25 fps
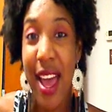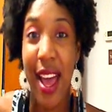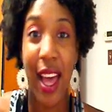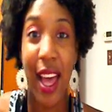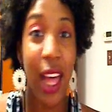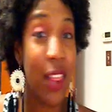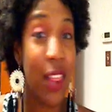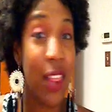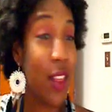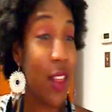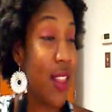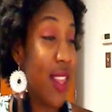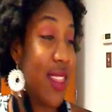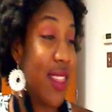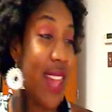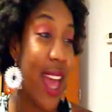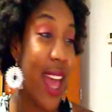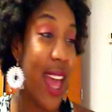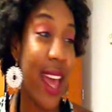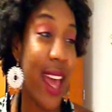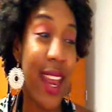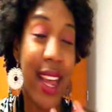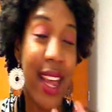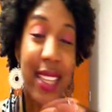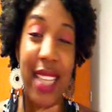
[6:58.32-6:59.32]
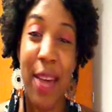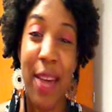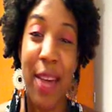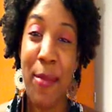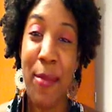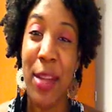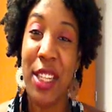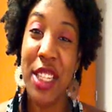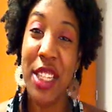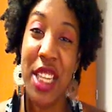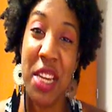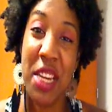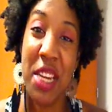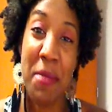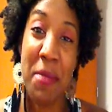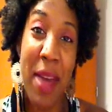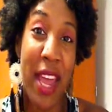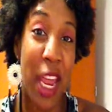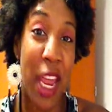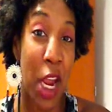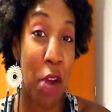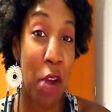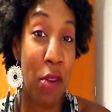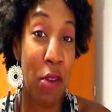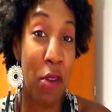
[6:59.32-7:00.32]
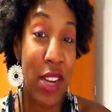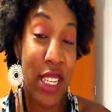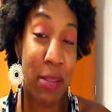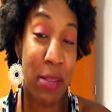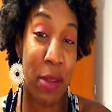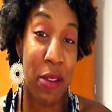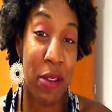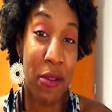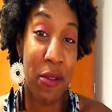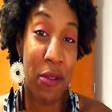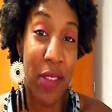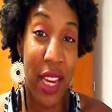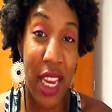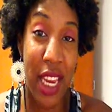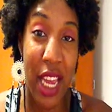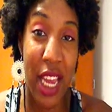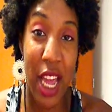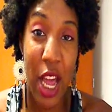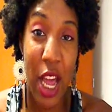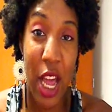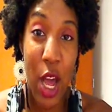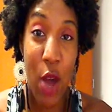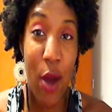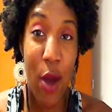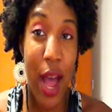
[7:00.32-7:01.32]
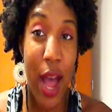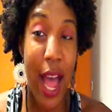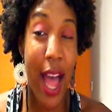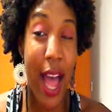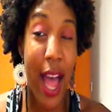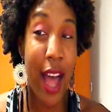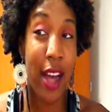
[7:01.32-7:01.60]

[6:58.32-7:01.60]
Other than that, as I mentioned in my hair regimen video,